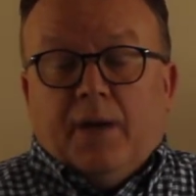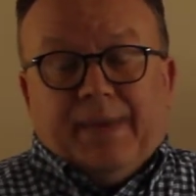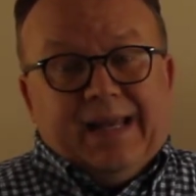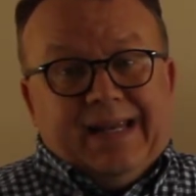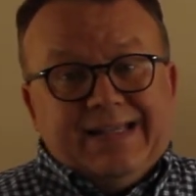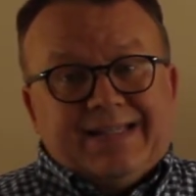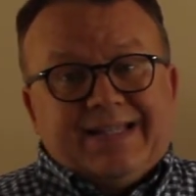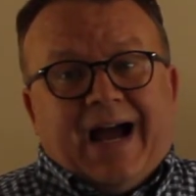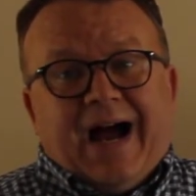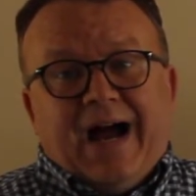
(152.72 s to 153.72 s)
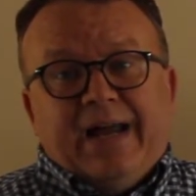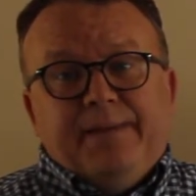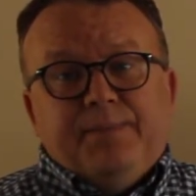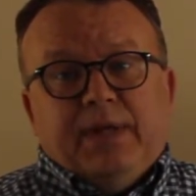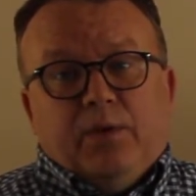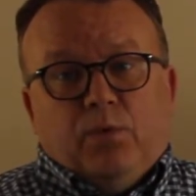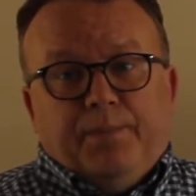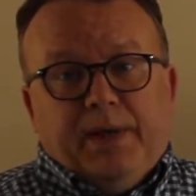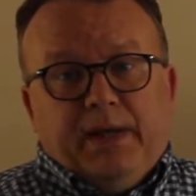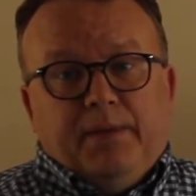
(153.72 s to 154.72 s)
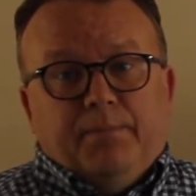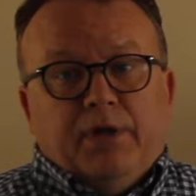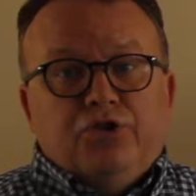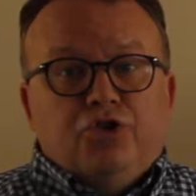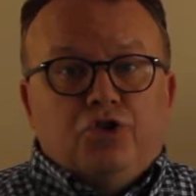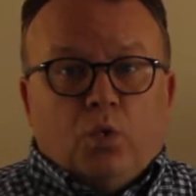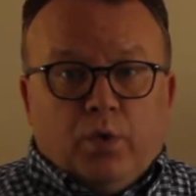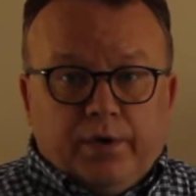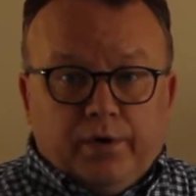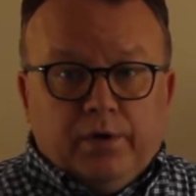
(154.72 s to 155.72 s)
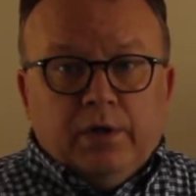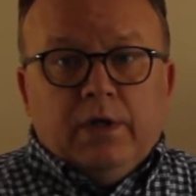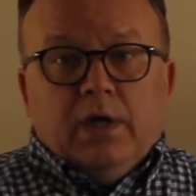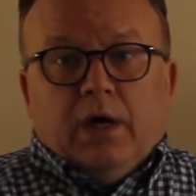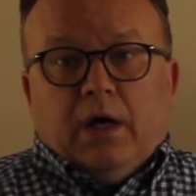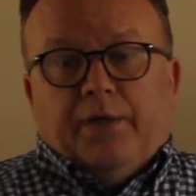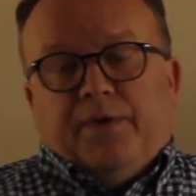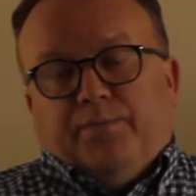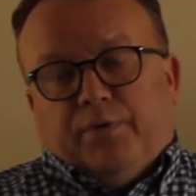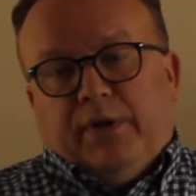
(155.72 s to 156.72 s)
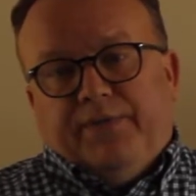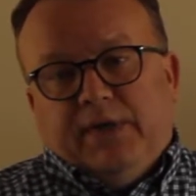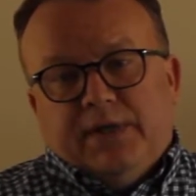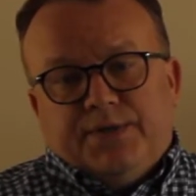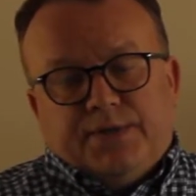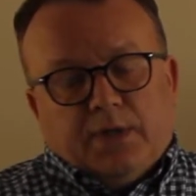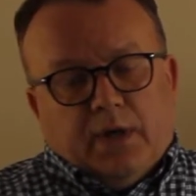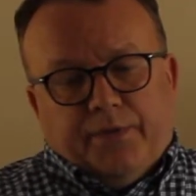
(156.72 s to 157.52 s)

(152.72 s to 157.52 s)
It is timed. It will be much shorter than previous.